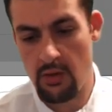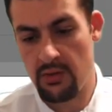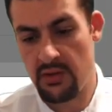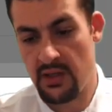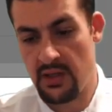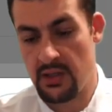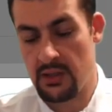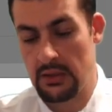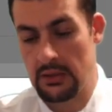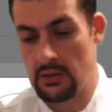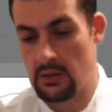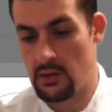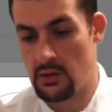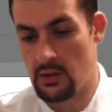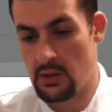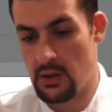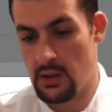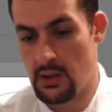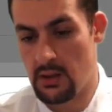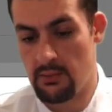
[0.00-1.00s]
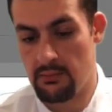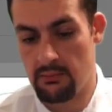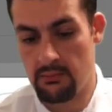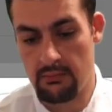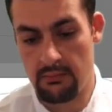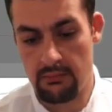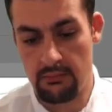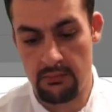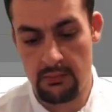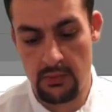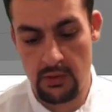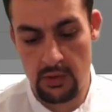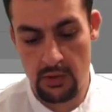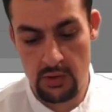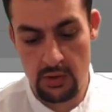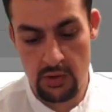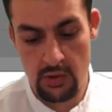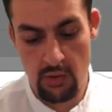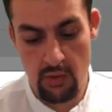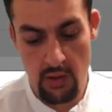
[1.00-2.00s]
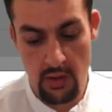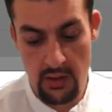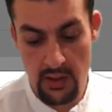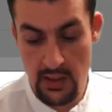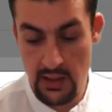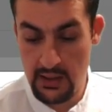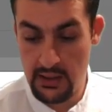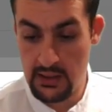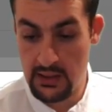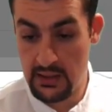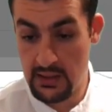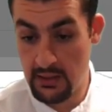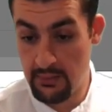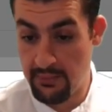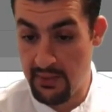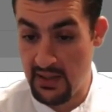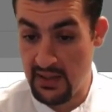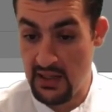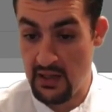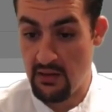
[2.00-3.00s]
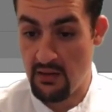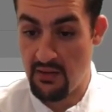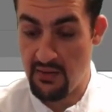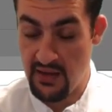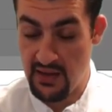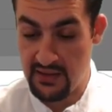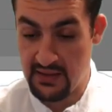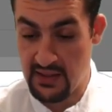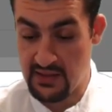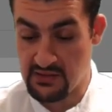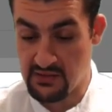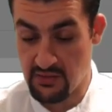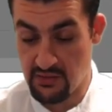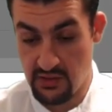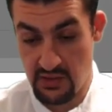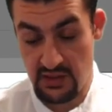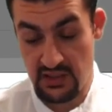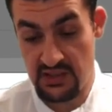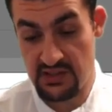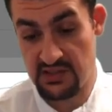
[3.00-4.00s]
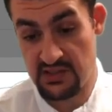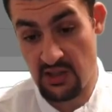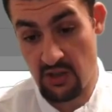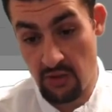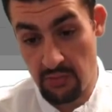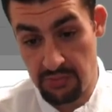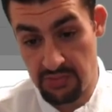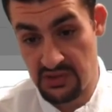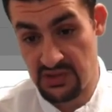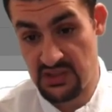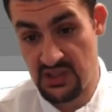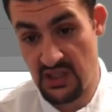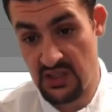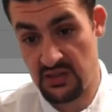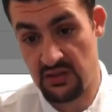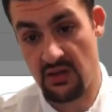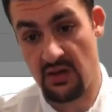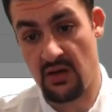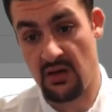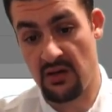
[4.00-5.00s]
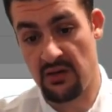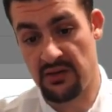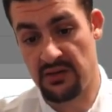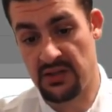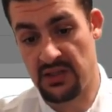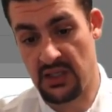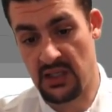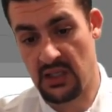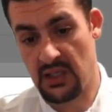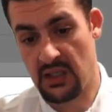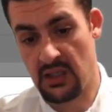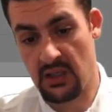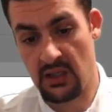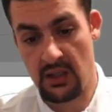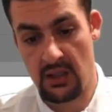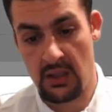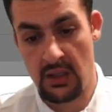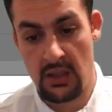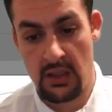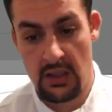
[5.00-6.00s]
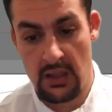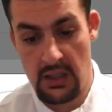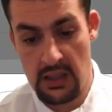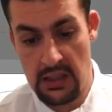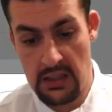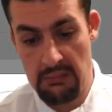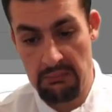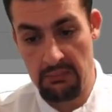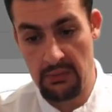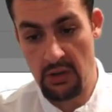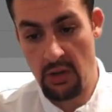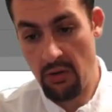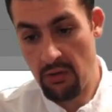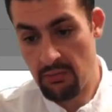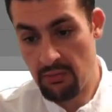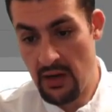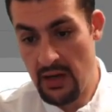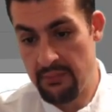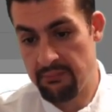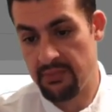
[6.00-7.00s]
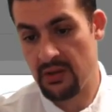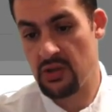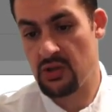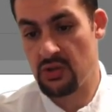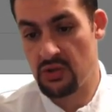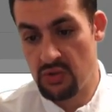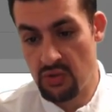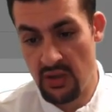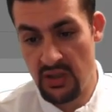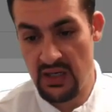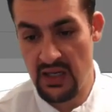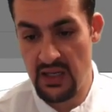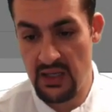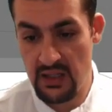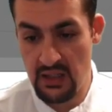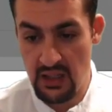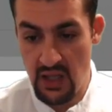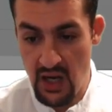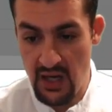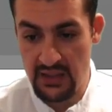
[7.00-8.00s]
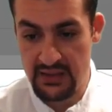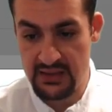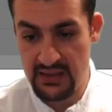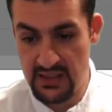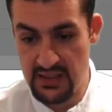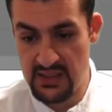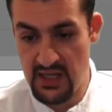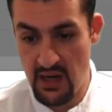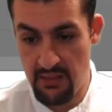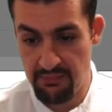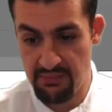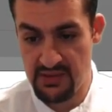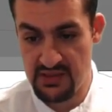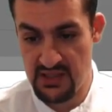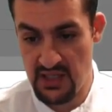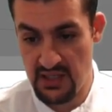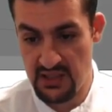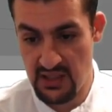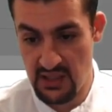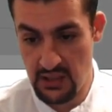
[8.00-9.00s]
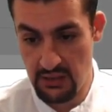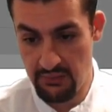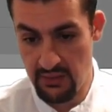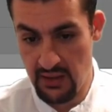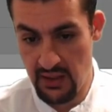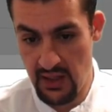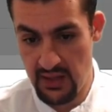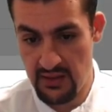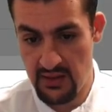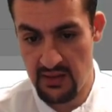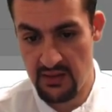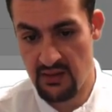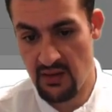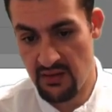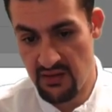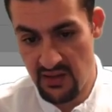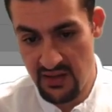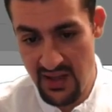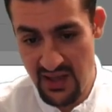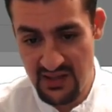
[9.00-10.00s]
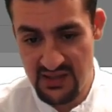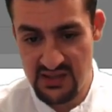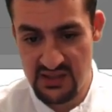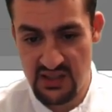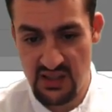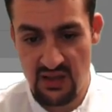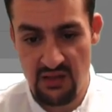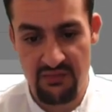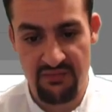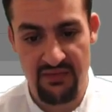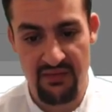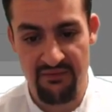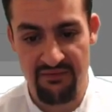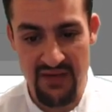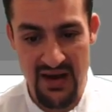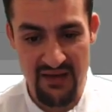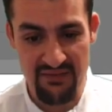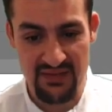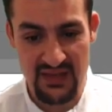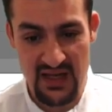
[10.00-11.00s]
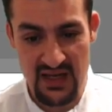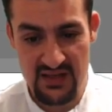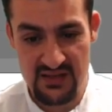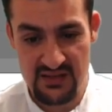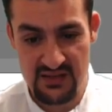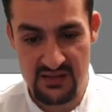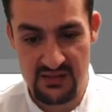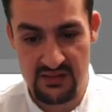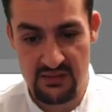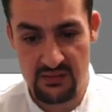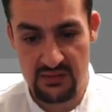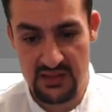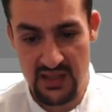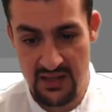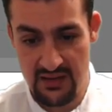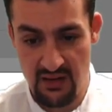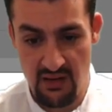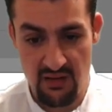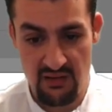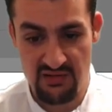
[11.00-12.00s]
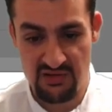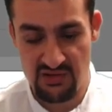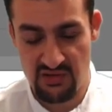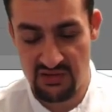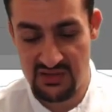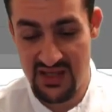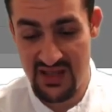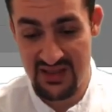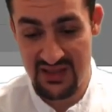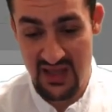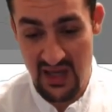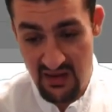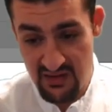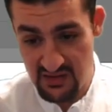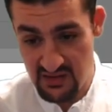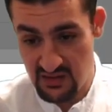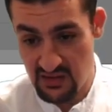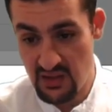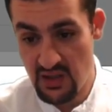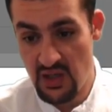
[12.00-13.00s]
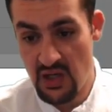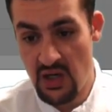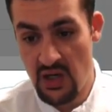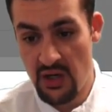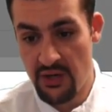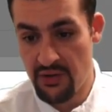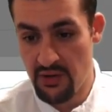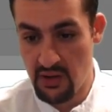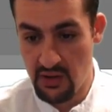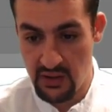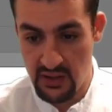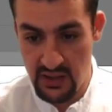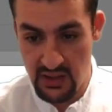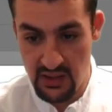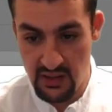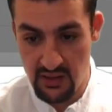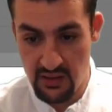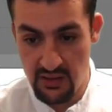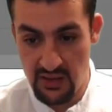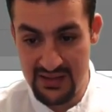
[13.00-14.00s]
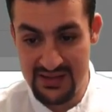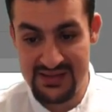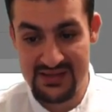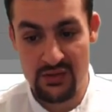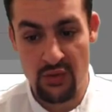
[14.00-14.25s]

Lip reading: then you are not going to get paid out on that day. So you're going to get 0% on the loan rate, but you do get a locked-in 10% daily rate. And then on the next tier, from $5,010 to $10,000, you're getting